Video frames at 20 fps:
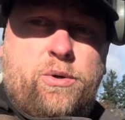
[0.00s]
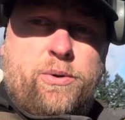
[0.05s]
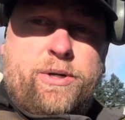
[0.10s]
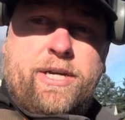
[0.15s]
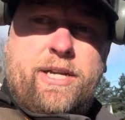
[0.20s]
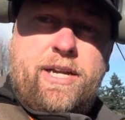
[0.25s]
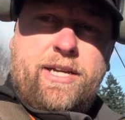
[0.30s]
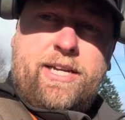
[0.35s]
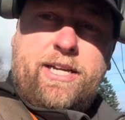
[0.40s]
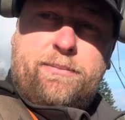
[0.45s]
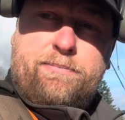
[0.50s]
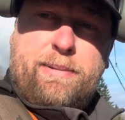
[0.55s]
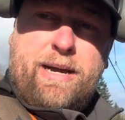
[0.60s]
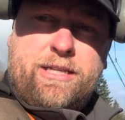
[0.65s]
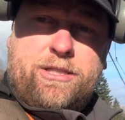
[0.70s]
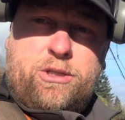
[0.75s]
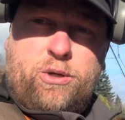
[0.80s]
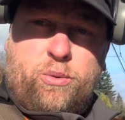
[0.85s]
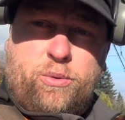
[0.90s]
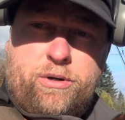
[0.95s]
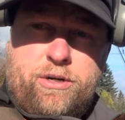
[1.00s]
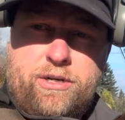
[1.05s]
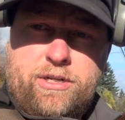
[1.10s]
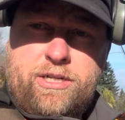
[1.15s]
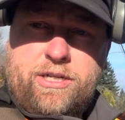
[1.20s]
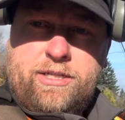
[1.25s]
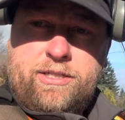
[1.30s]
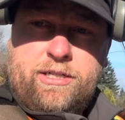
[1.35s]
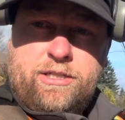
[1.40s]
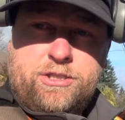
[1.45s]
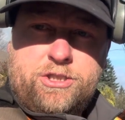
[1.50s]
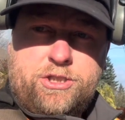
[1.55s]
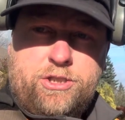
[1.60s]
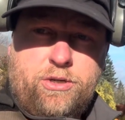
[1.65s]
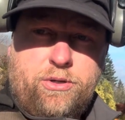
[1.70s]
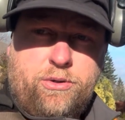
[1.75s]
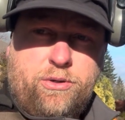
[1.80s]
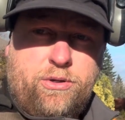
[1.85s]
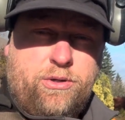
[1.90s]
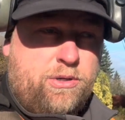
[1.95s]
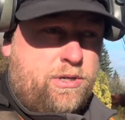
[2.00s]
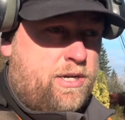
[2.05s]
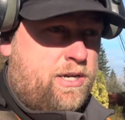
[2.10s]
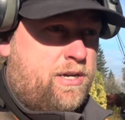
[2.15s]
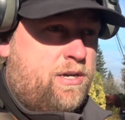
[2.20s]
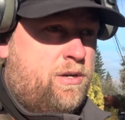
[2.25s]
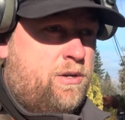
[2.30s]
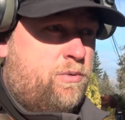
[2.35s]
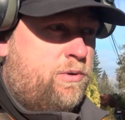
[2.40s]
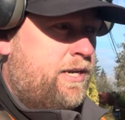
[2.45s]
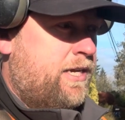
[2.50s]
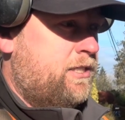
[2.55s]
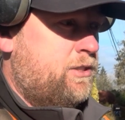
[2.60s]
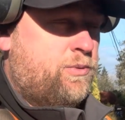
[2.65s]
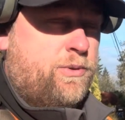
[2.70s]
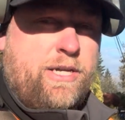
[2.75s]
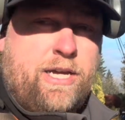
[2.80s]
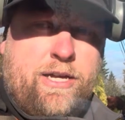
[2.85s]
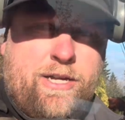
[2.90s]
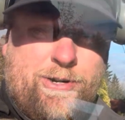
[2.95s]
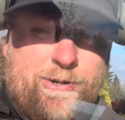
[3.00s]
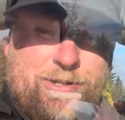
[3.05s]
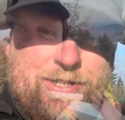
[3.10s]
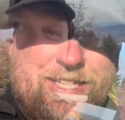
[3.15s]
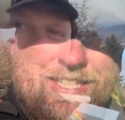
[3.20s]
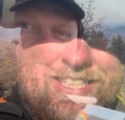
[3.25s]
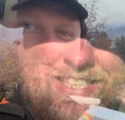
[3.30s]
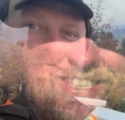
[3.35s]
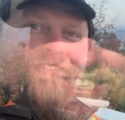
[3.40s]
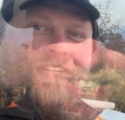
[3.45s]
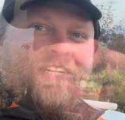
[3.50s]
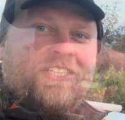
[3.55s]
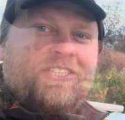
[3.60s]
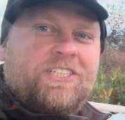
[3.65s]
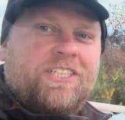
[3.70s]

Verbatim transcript: we're gonna get back to work and I'll show you uh, what else we got going. We just finished